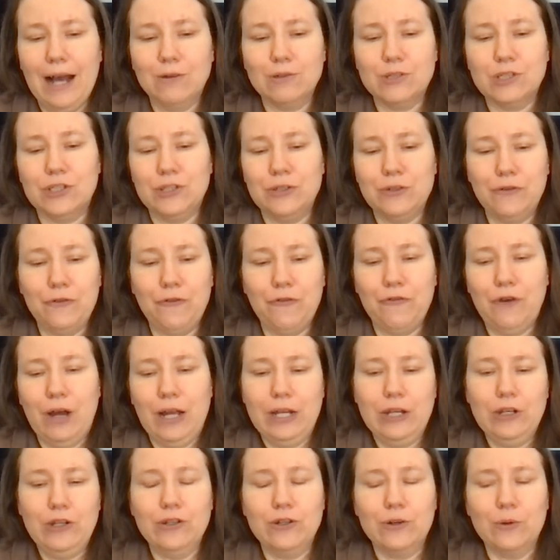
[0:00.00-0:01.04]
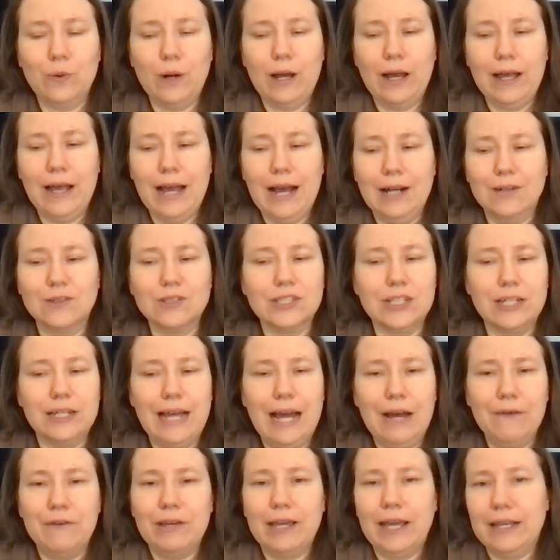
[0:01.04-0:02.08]
to find your way, how to
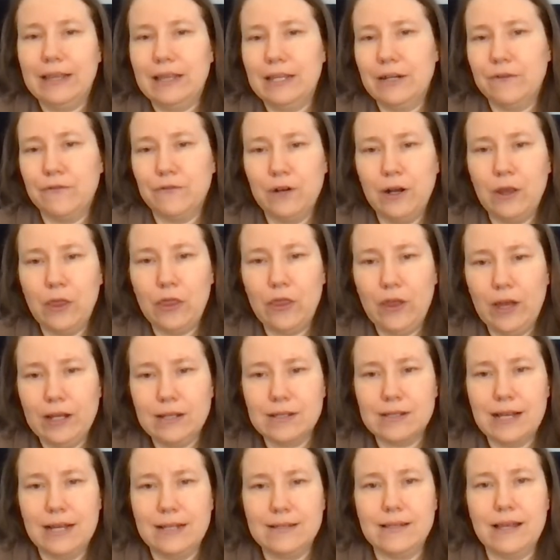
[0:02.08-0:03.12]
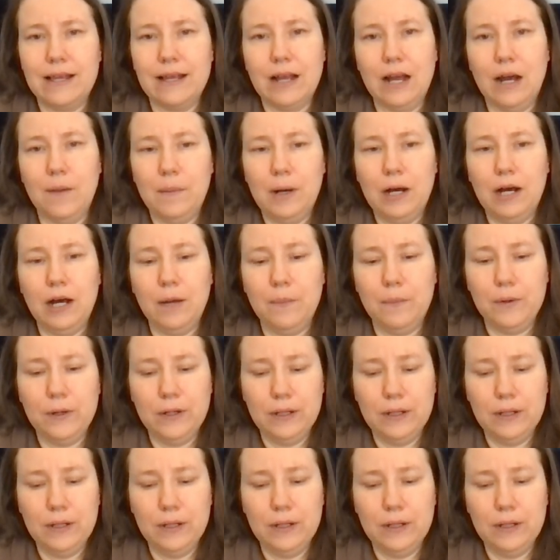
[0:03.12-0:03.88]
navigate the different things as they come up.